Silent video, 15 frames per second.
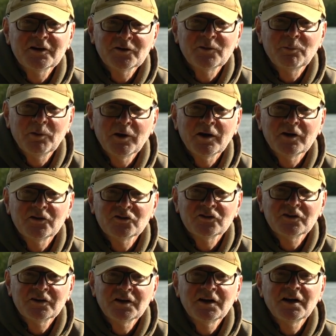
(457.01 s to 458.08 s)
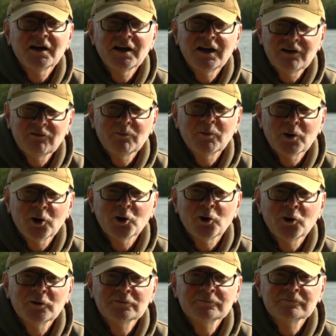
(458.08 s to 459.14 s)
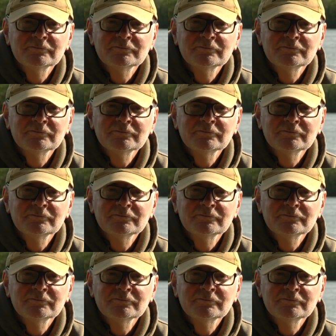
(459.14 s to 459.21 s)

and the paste. Give them a go.